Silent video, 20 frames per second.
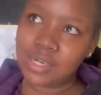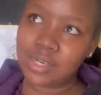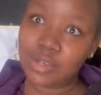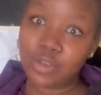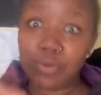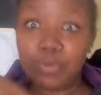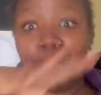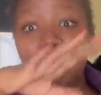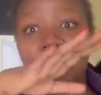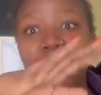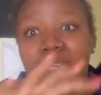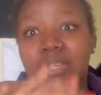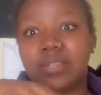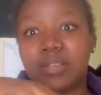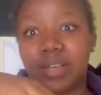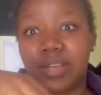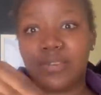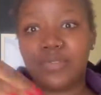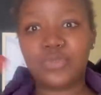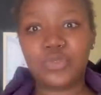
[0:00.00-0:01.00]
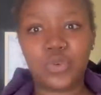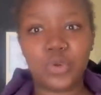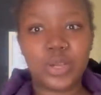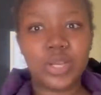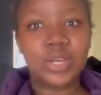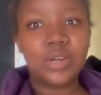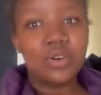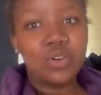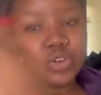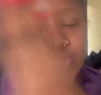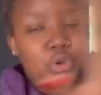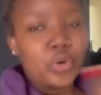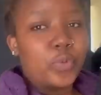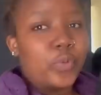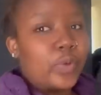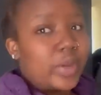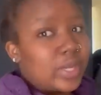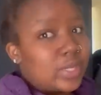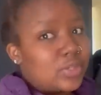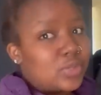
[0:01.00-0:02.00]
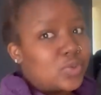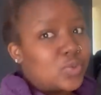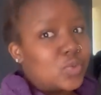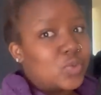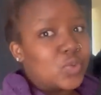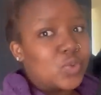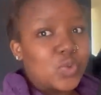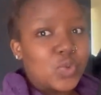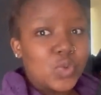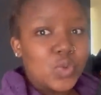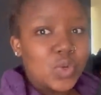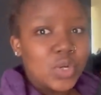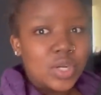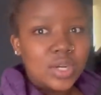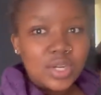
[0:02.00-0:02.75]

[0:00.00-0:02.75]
Lumumba Drive going on your way to